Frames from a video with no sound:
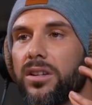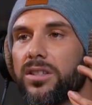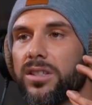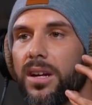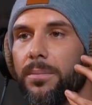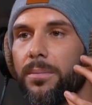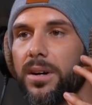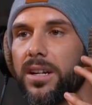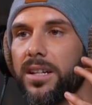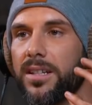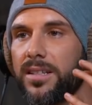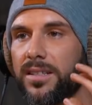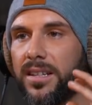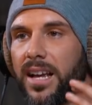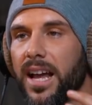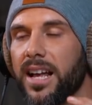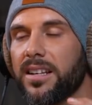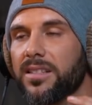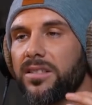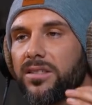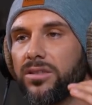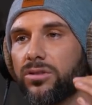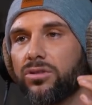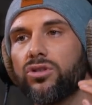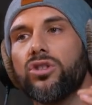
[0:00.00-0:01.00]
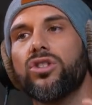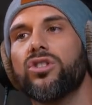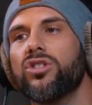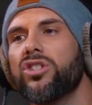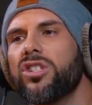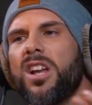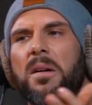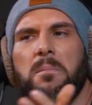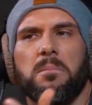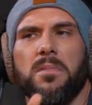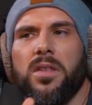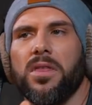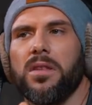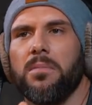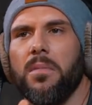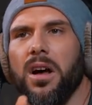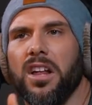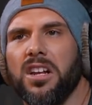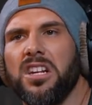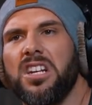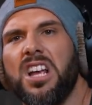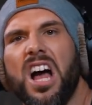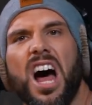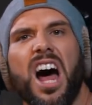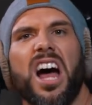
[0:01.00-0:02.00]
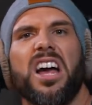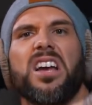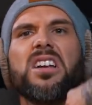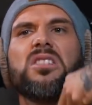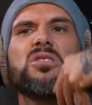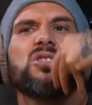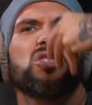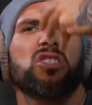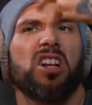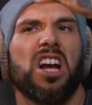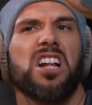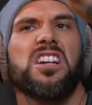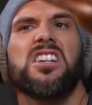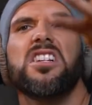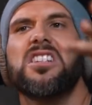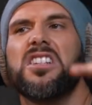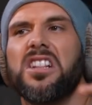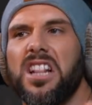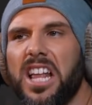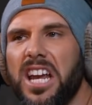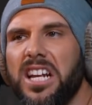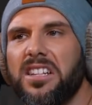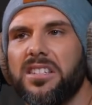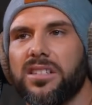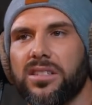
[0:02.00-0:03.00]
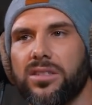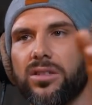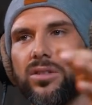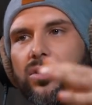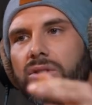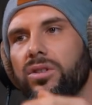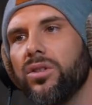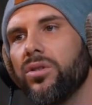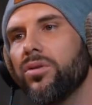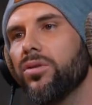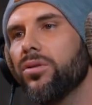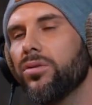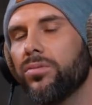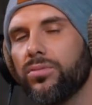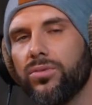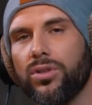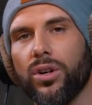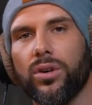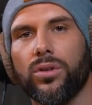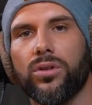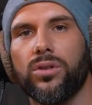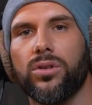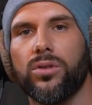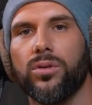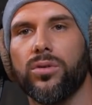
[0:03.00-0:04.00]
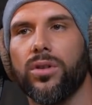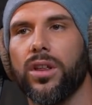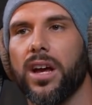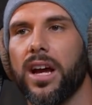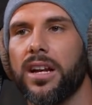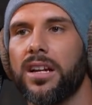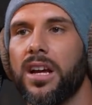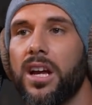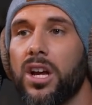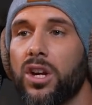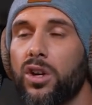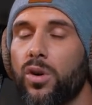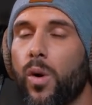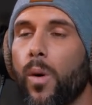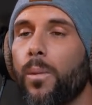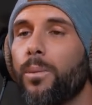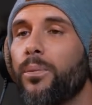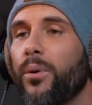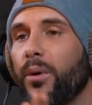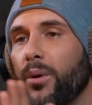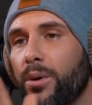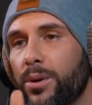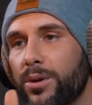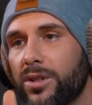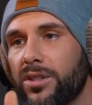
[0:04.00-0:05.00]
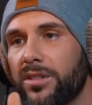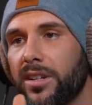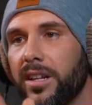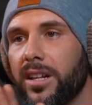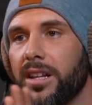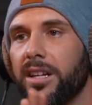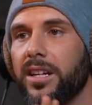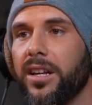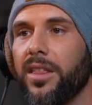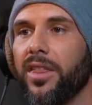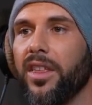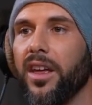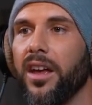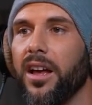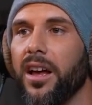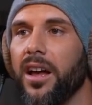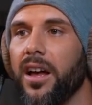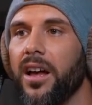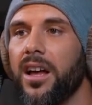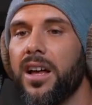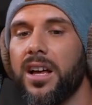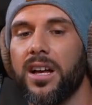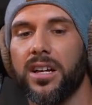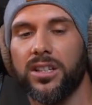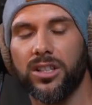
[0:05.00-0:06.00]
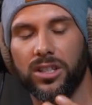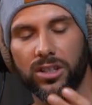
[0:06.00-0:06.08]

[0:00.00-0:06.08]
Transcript: somebody says, just send me the money, I send it later to you, don't do that. Go personally there.